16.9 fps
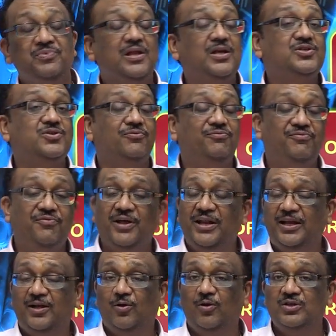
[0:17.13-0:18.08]
It's a
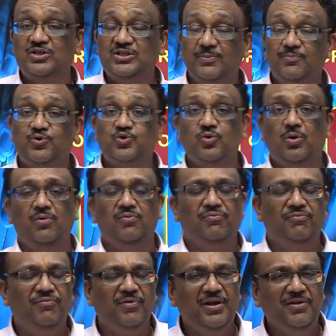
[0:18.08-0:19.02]
very conceptual,
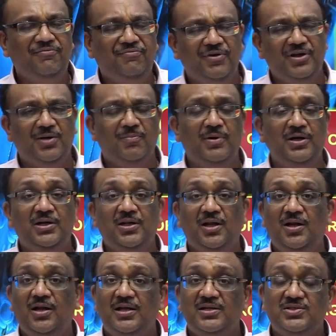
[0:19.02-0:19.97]
very
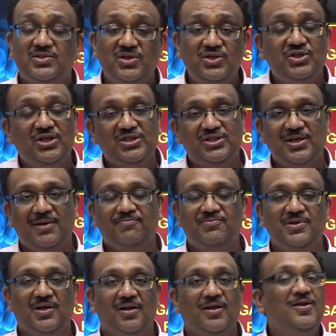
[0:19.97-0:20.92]
fundamental, essential
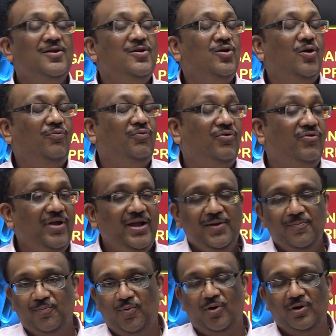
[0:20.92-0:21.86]
chapter of great
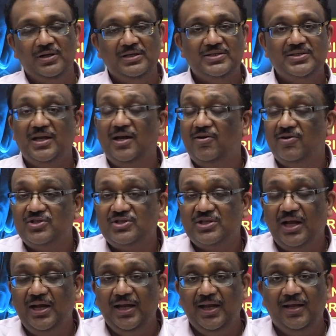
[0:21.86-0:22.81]
importance in
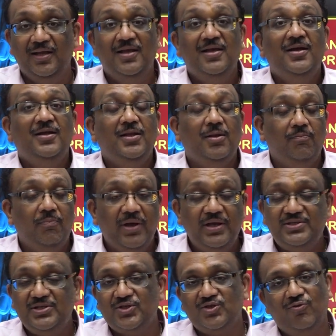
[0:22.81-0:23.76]
understanding the
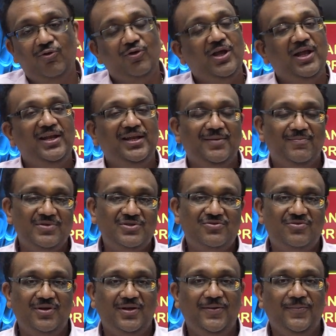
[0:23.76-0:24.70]
basics of organic
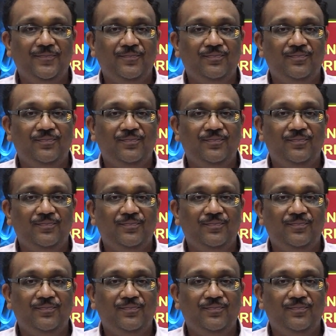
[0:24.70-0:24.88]
chemistry.